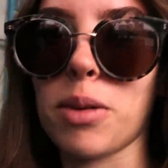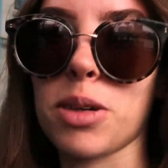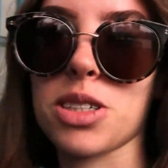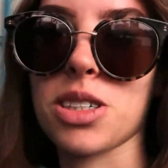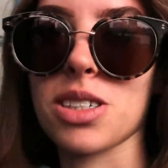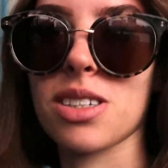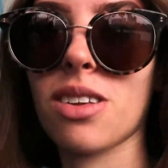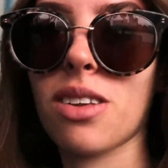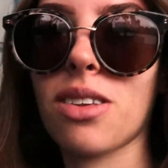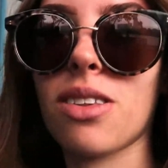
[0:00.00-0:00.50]
We
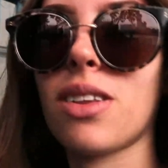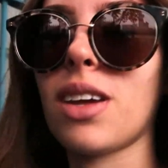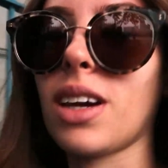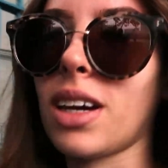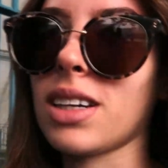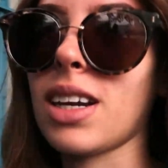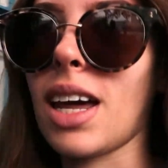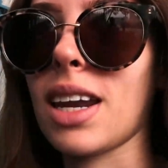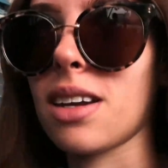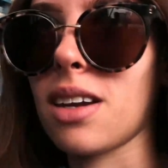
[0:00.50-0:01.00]
just
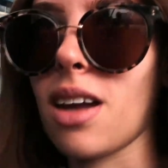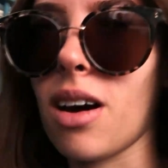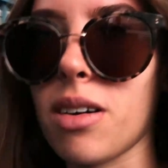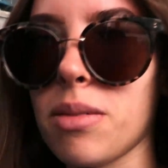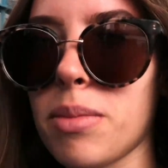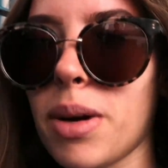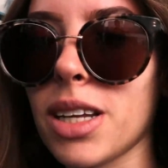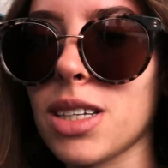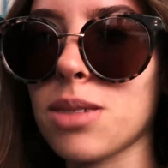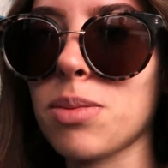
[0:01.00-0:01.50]
think that in our
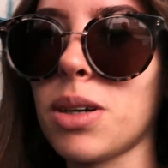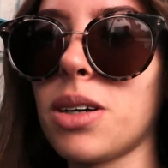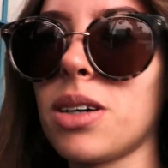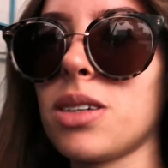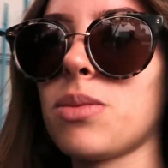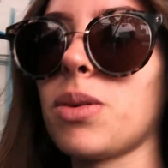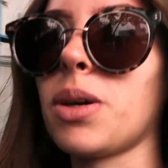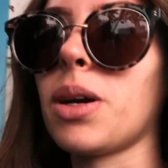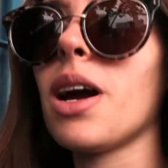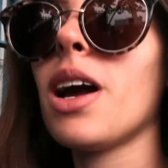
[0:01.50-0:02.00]
minds
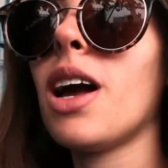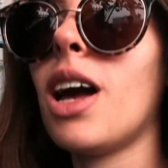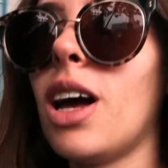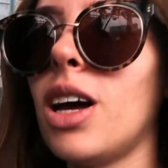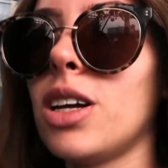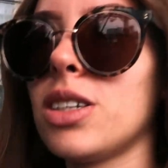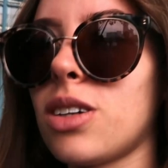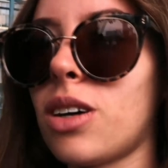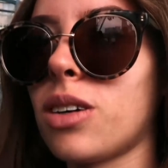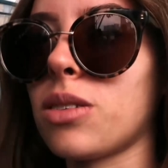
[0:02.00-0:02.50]
because we
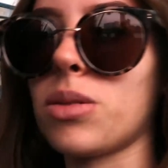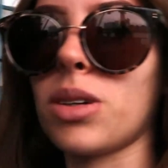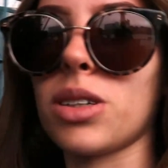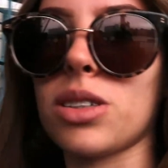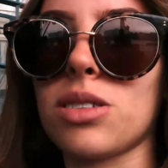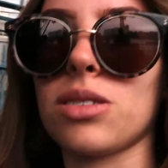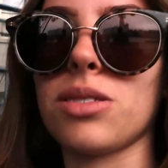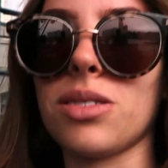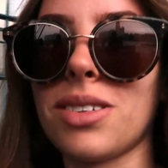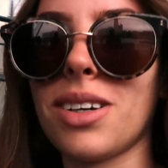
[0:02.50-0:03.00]
don't
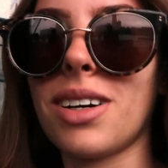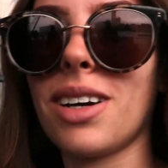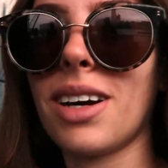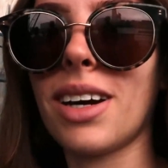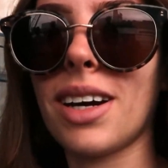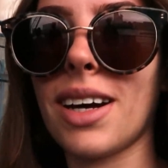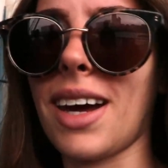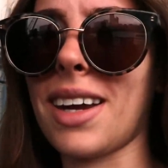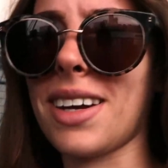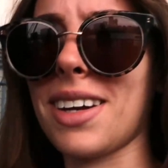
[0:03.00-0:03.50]
want to
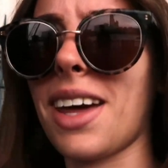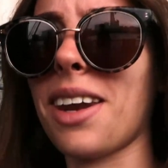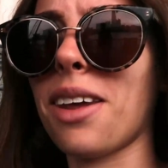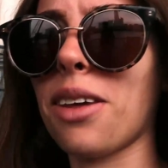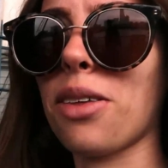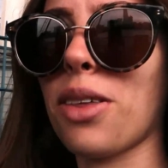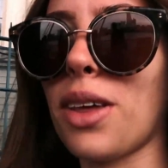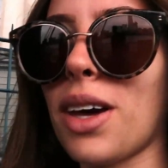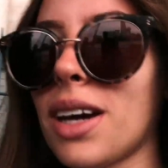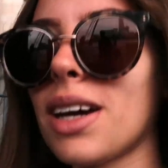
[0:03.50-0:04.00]
get in
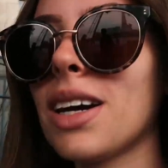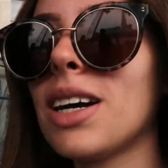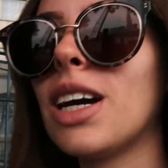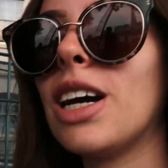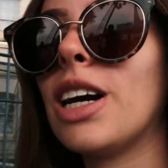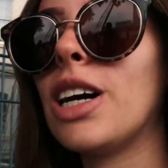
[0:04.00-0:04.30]
anything.